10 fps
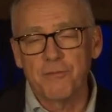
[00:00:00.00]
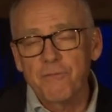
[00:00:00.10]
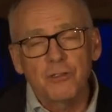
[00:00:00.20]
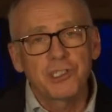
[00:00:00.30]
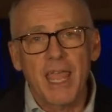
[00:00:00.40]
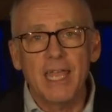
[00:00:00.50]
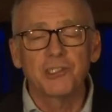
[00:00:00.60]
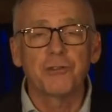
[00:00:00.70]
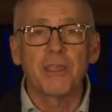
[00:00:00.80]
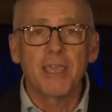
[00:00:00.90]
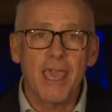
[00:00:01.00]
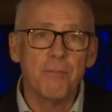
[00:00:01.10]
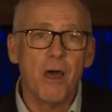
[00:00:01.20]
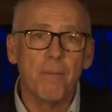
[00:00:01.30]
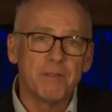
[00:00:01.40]
The first answer that
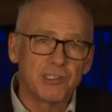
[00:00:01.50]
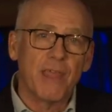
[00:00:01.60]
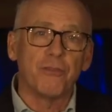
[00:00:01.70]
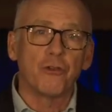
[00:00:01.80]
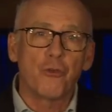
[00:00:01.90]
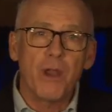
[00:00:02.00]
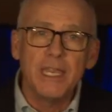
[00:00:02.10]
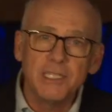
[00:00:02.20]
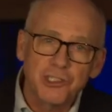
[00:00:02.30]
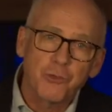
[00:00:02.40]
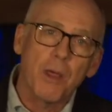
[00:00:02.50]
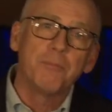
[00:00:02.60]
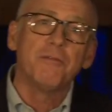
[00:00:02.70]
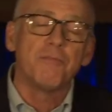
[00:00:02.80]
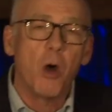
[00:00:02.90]
came up is that the great
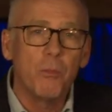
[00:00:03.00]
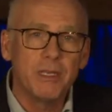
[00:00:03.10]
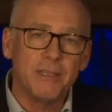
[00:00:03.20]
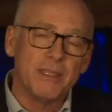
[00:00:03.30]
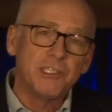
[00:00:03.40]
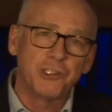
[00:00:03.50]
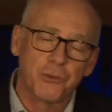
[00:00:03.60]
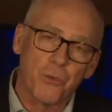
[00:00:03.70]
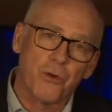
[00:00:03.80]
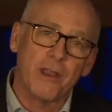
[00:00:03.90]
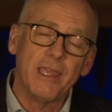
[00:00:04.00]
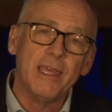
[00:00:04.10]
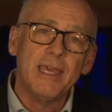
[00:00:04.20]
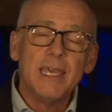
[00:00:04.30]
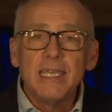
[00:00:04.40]
disruptive moment in this story
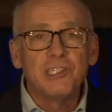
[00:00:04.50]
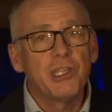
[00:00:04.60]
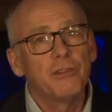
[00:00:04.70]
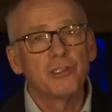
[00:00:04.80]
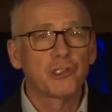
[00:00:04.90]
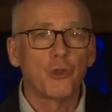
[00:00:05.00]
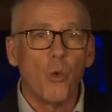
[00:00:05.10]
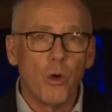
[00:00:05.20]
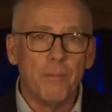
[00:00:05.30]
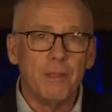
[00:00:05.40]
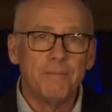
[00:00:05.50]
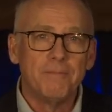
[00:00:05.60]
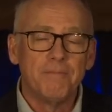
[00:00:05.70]
is in the storm.